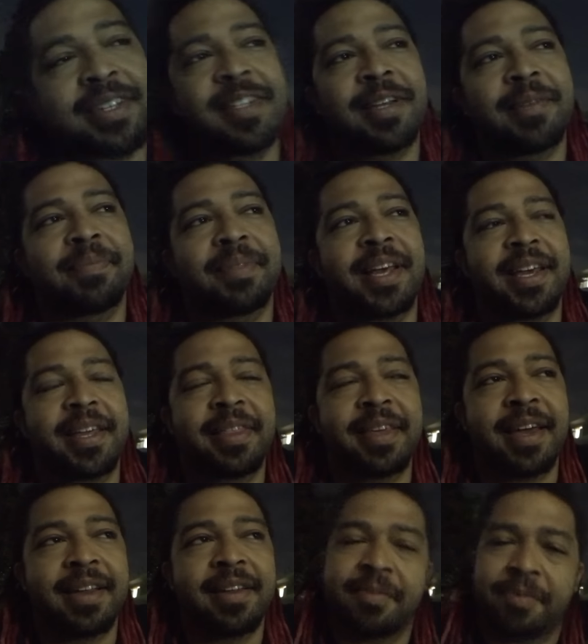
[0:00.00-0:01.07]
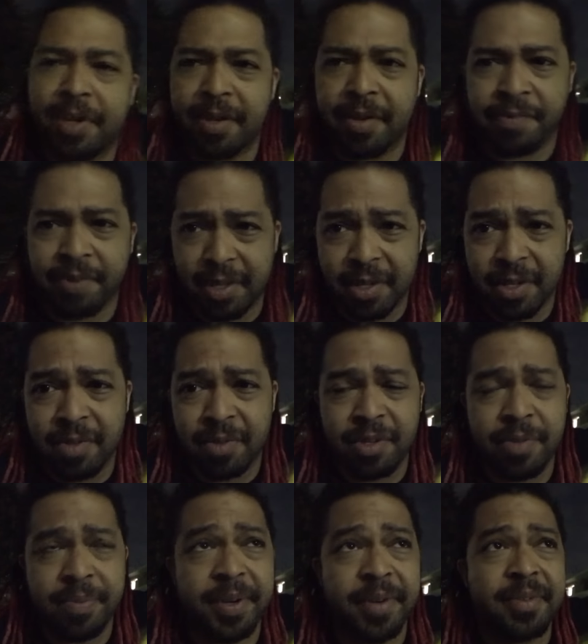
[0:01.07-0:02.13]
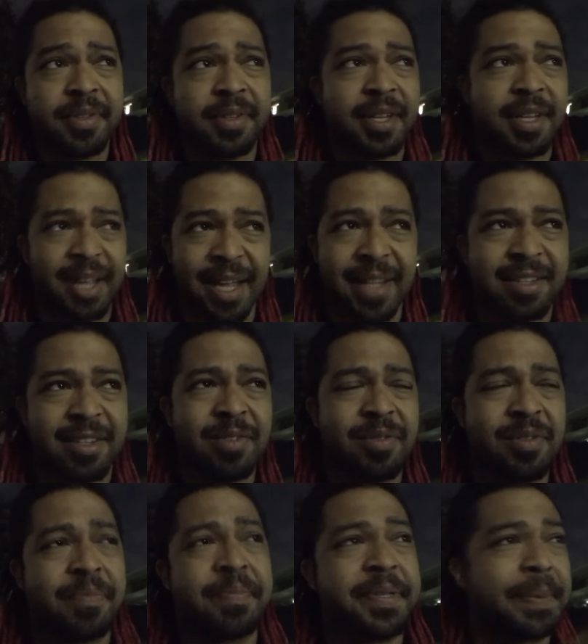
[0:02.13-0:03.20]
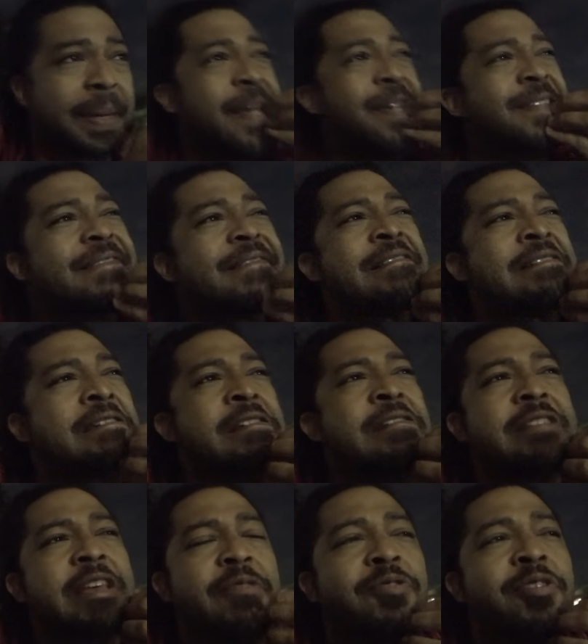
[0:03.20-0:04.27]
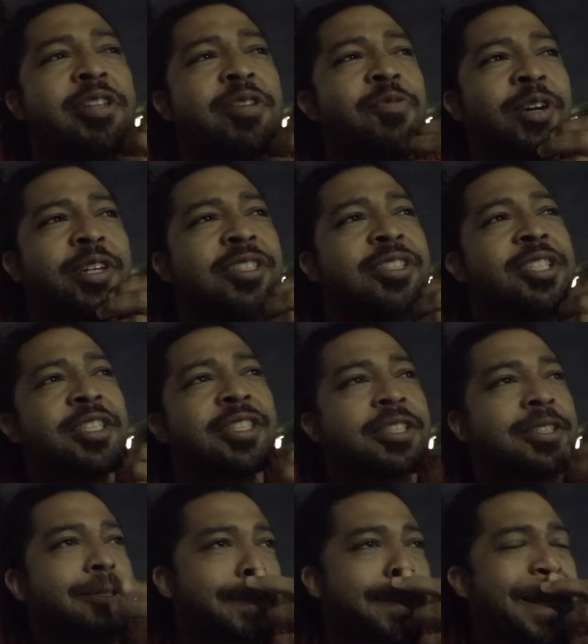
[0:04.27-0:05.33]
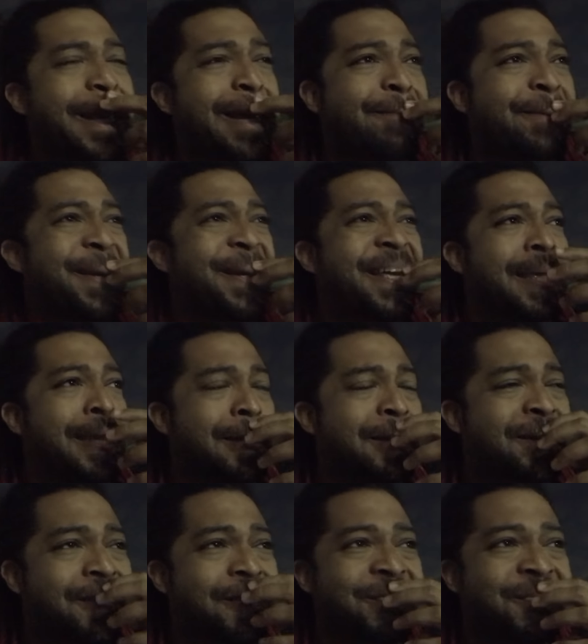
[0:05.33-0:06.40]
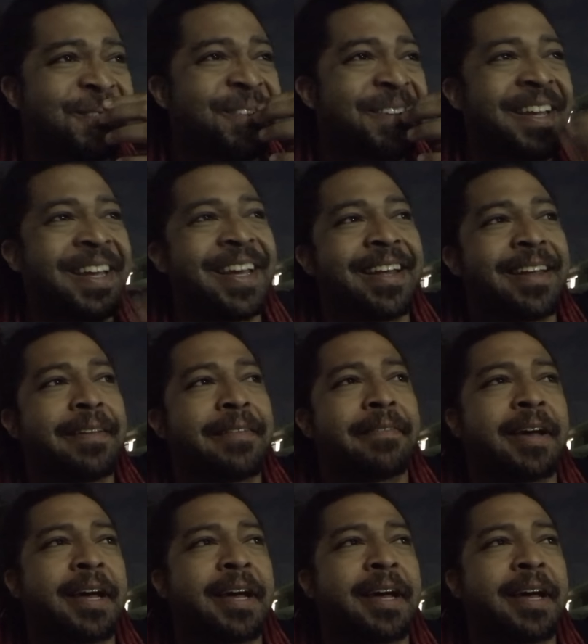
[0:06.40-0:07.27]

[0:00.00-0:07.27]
end up like that with the YouTubers at the YouTube space. They really want you to just keep it internal, and